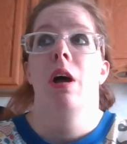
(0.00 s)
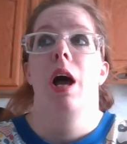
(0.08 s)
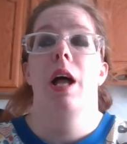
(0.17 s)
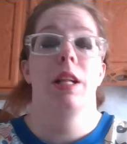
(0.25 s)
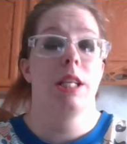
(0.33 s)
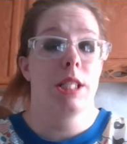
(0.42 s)

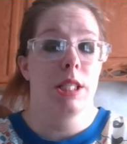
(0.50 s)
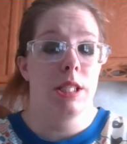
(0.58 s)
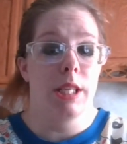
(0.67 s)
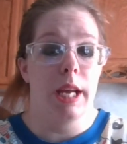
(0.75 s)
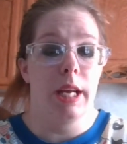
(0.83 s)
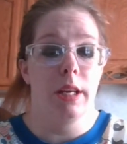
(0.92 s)
Unless
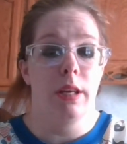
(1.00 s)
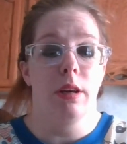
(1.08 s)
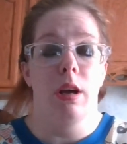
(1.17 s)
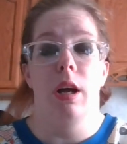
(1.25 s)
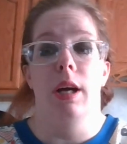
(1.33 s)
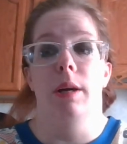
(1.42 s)
stated.
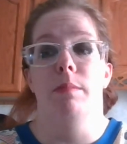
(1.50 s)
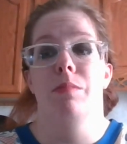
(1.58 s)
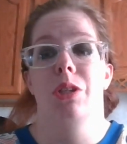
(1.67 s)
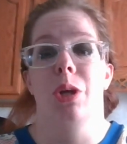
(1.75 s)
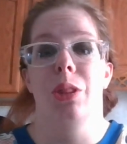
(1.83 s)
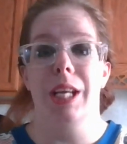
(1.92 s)

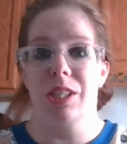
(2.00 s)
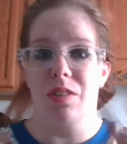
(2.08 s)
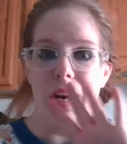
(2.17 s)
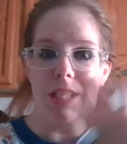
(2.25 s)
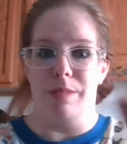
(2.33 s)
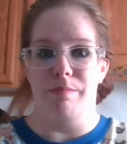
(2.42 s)
So thanks for
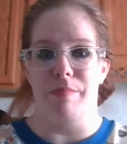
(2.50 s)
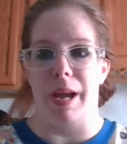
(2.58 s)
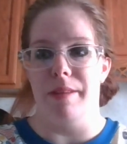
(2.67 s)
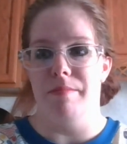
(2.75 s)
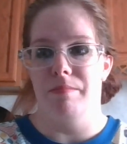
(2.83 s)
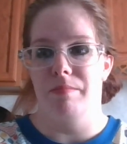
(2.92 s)
watching. Bye.